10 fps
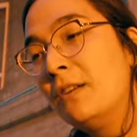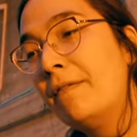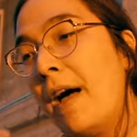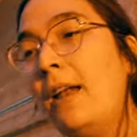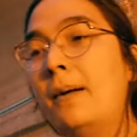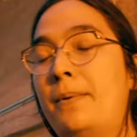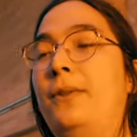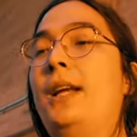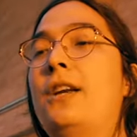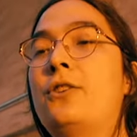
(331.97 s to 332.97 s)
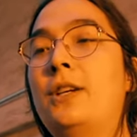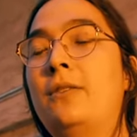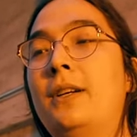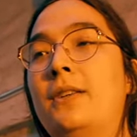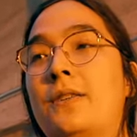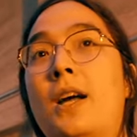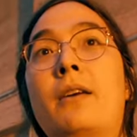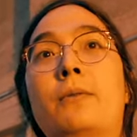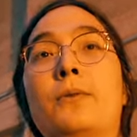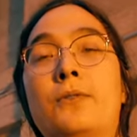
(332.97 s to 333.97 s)
develop the engineering
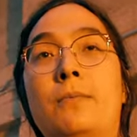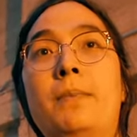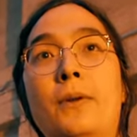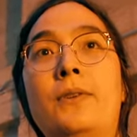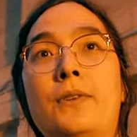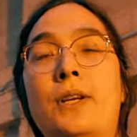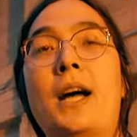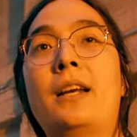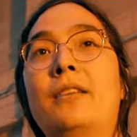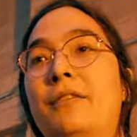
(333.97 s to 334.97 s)
design rules to build this kind